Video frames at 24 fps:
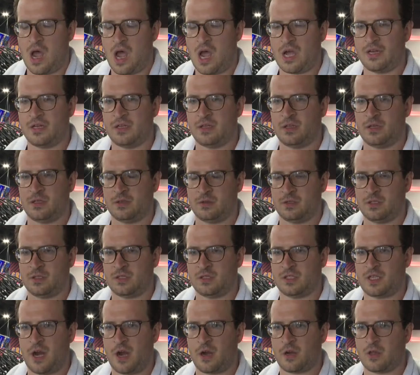I did the
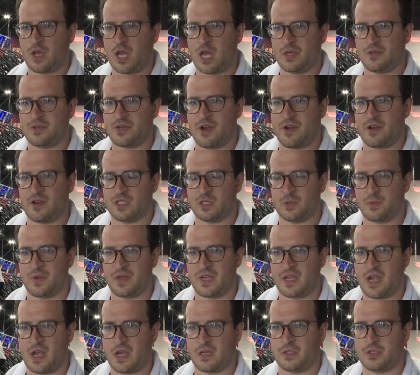stair climb challenge
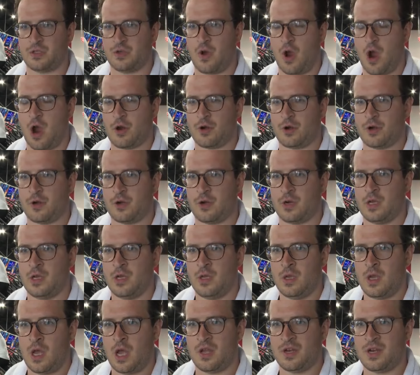because to honor
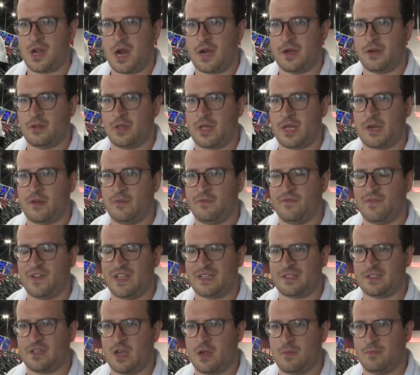a 9 11
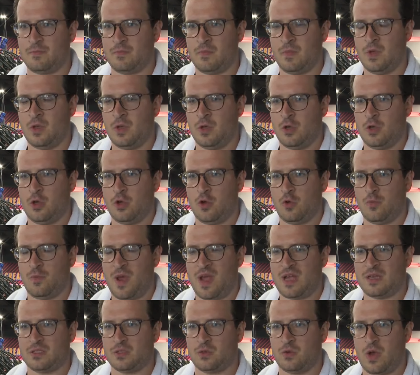victim who
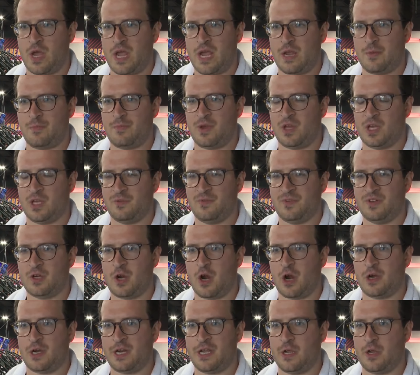passed away, Billy
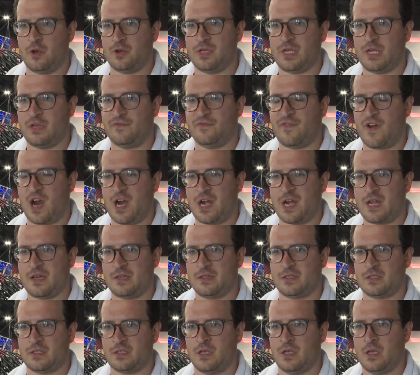Minardi, who did
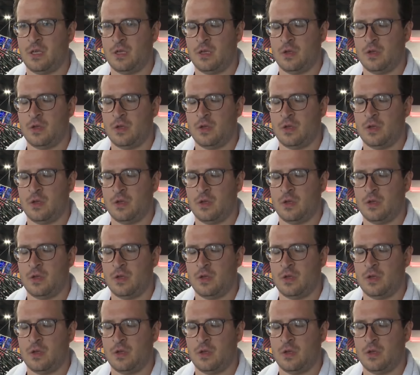finance